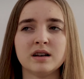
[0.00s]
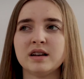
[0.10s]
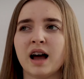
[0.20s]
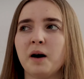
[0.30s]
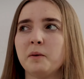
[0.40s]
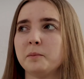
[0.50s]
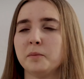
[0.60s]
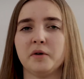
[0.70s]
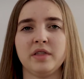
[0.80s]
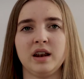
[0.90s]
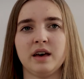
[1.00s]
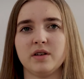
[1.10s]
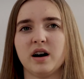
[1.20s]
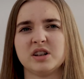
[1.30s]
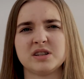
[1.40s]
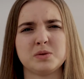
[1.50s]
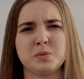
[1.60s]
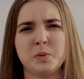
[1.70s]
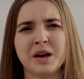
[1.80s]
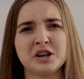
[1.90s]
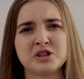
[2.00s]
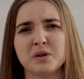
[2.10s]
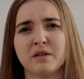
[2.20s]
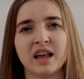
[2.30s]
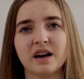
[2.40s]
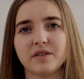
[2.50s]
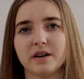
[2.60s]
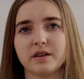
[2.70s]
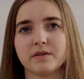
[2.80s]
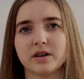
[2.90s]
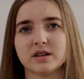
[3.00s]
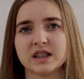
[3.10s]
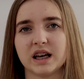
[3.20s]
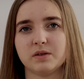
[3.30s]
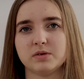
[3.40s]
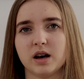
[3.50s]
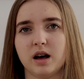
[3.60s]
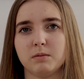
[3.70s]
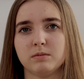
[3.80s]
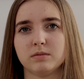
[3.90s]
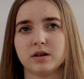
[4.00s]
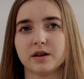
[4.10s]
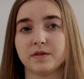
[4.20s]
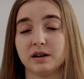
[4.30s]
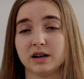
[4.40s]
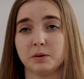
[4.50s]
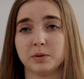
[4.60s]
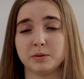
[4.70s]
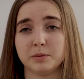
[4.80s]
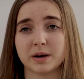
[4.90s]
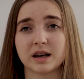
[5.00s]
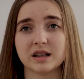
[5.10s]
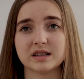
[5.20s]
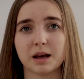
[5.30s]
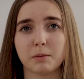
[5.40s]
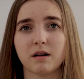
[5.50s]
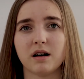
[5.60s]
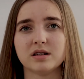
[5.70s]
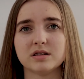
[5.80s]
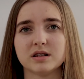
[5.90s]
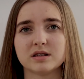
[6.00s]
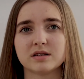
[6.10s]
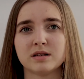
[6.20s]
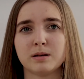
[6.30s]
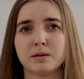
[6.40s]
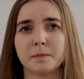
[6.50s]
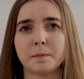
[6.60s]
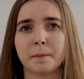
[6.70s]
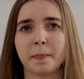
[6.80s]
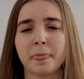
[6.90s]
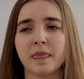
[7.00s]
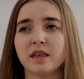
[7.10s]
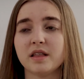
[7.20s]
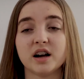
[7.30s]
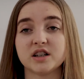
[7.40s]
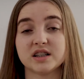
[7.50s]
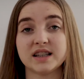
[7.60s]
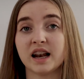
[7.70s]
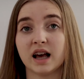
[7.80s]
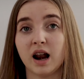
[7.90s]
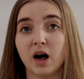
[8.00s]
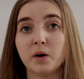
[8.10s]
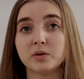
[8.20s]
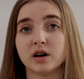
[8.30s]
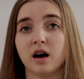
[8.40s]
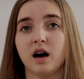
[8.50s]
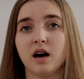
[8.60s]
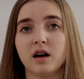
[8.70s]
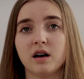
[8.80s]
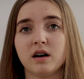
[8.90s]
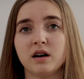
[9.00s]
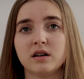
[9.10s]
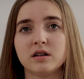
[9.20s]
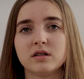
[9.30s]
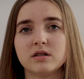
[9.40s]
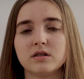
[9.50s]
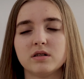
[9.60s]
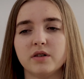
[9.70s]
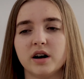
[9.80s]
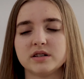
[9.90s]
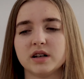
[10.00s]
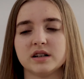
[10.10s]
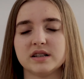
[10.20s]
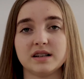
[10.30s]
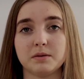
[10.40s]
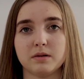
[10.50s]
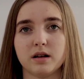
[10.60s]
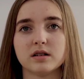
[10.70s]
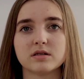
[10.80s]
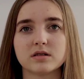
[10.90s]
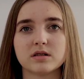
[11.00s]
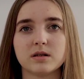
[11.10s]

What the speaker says: Now, more than ever, I just wish on that very first day of term, when I found out we were back in the same classes, that I just said hello to her, or asked her to sit with us.